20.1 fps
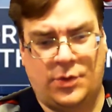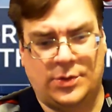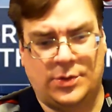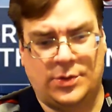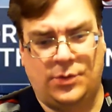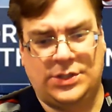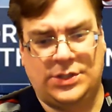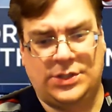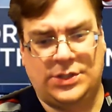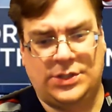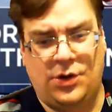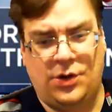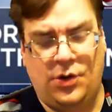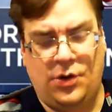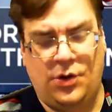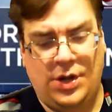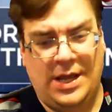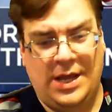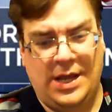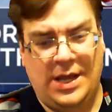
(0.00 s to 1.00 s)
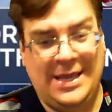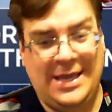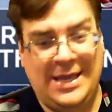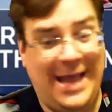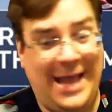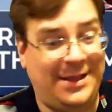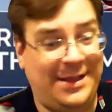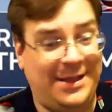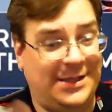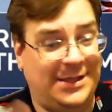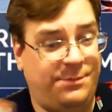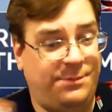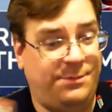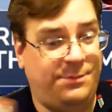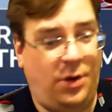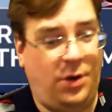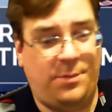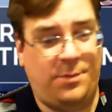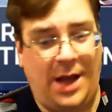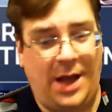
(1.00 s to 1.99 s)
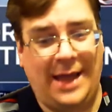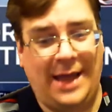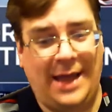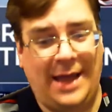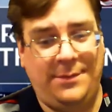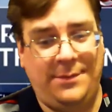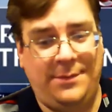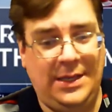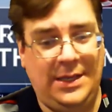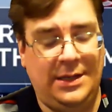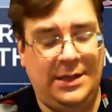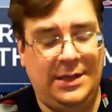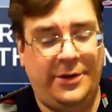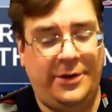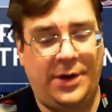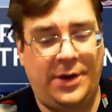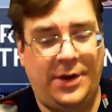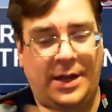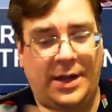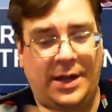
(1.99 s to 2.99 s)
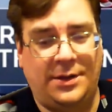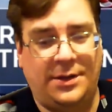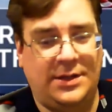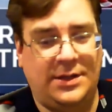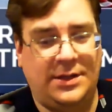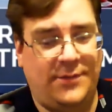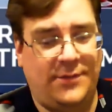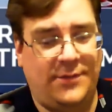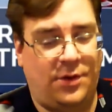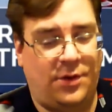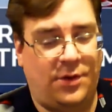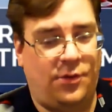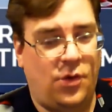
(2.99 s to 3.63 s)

was to get this book behind me here and give it a